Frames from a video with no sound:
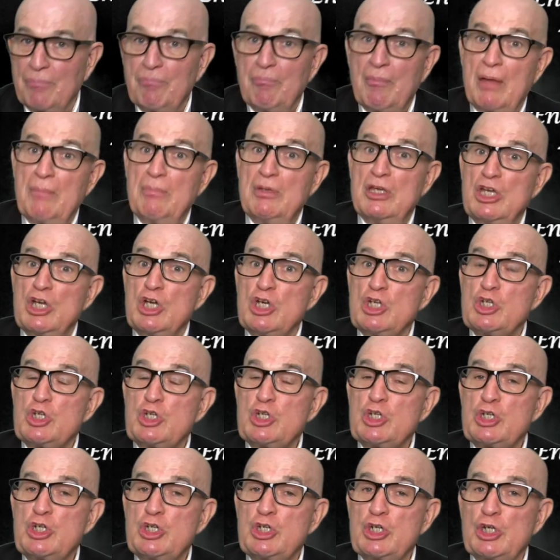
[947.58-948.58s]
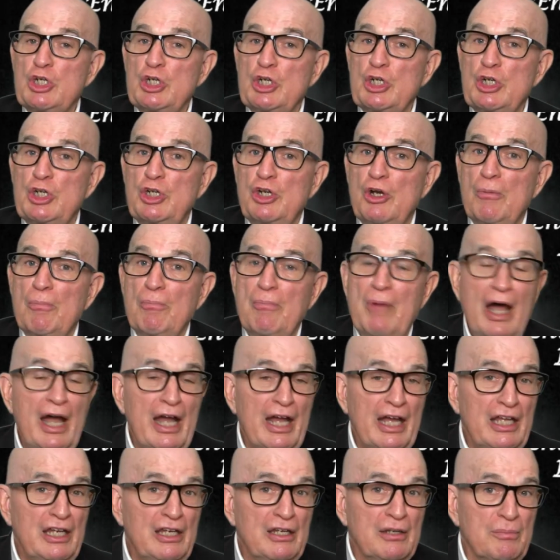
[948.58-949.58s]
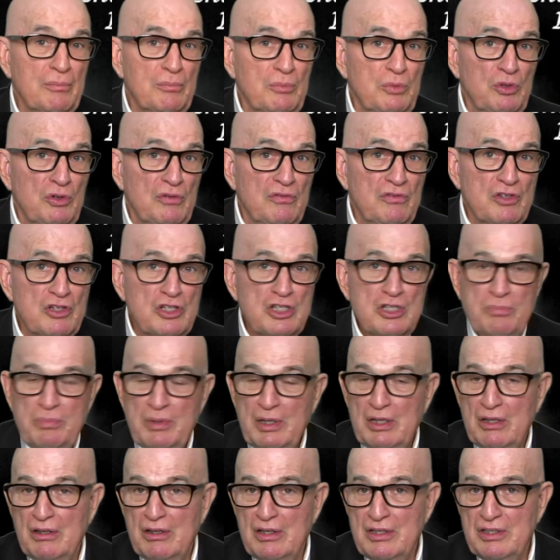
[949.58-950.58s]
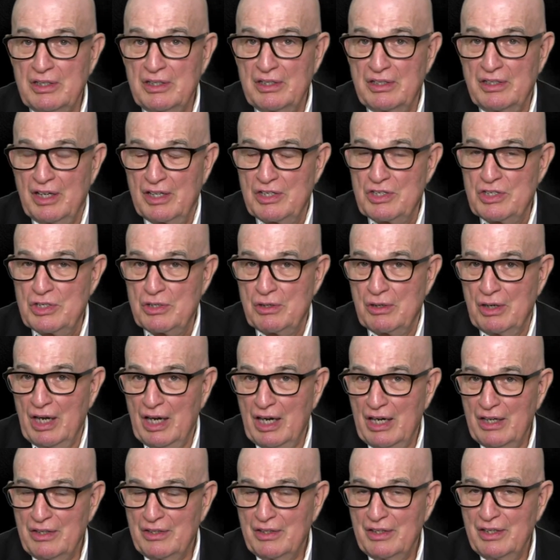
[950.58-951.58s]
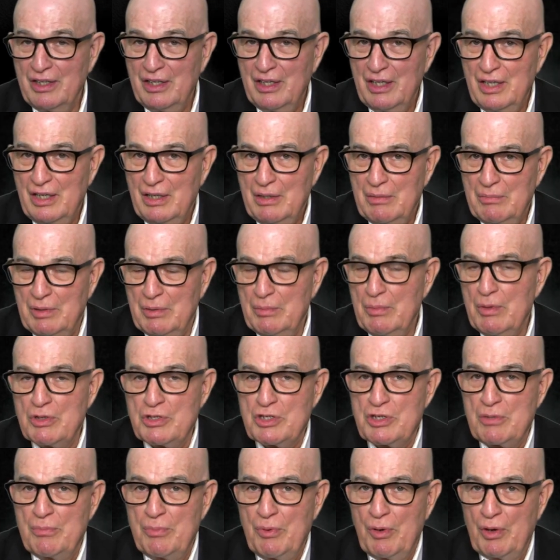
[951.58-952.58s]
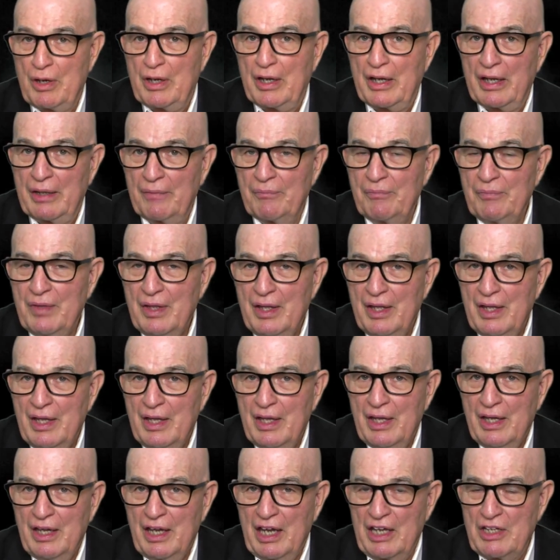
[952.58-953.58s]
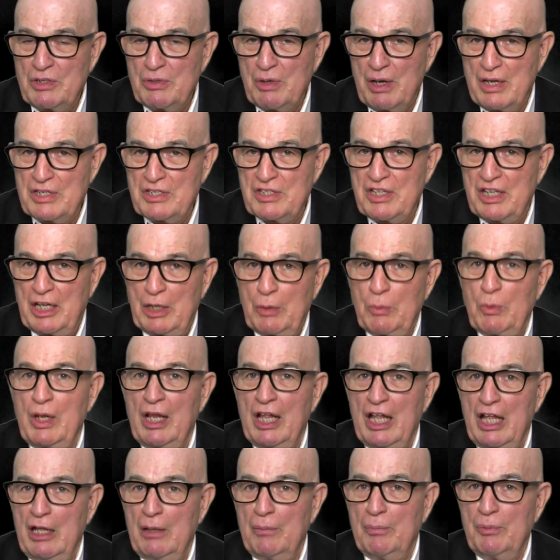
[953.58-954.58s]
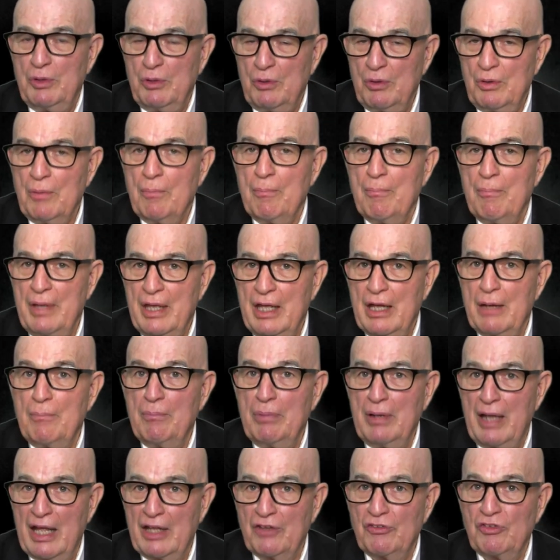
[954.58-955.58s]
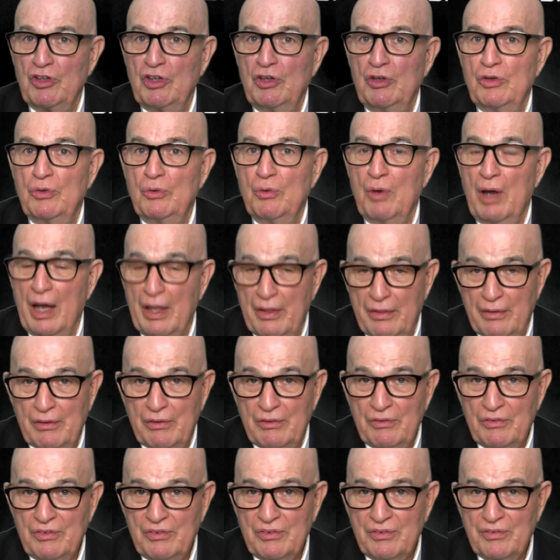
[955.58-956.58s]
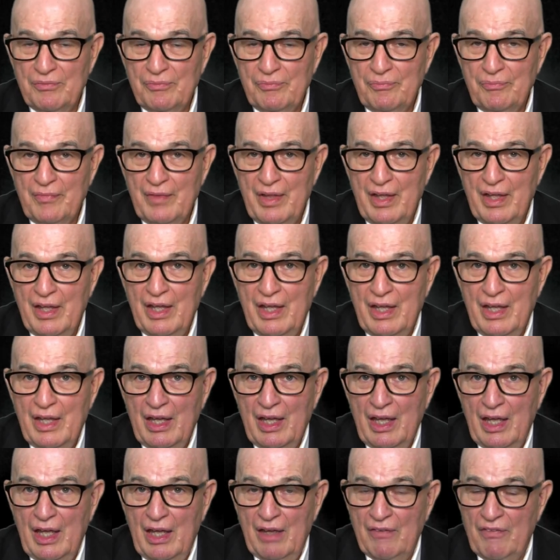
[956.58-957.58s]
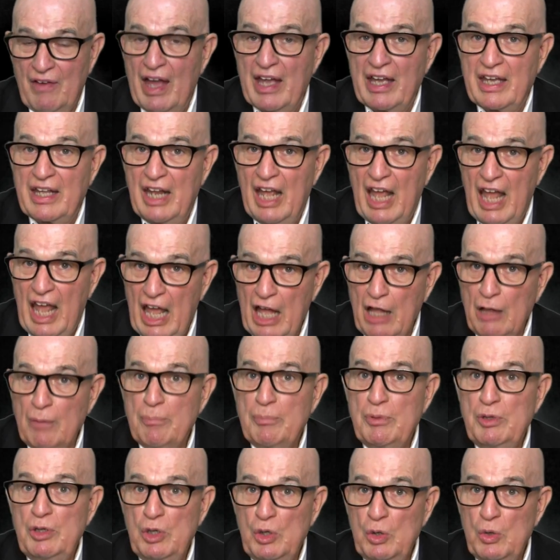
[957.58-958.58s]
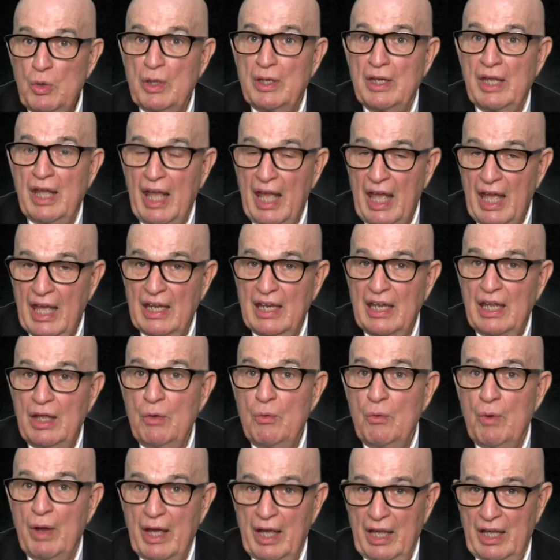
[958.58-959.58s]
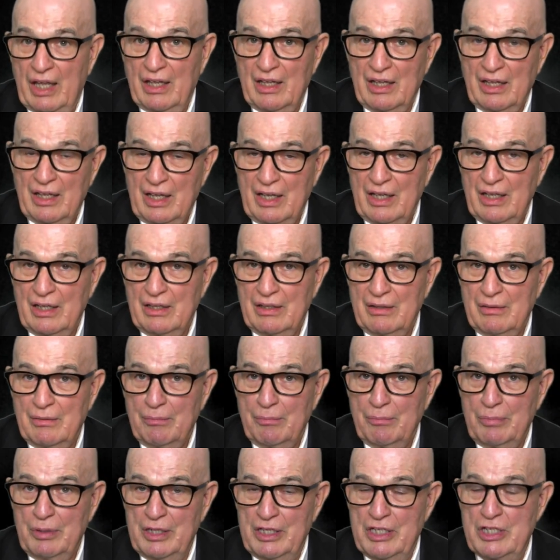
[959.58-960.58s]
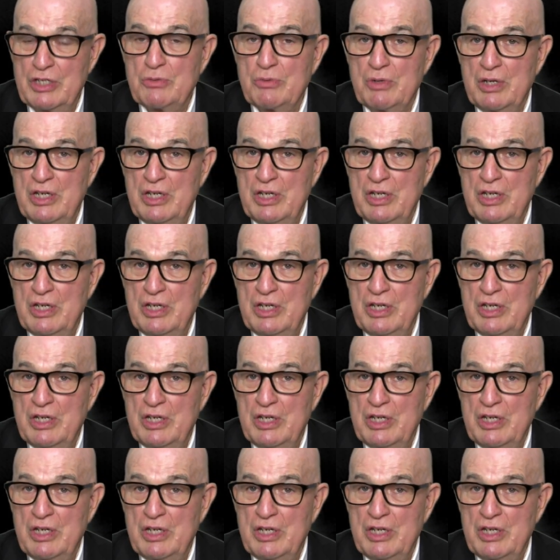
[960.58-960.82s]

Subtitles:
Maybe stir your mind, move your spirit, and touch your heart. But most importantly, I trust that it will help you be a blessing to others. If I can help you in any way, please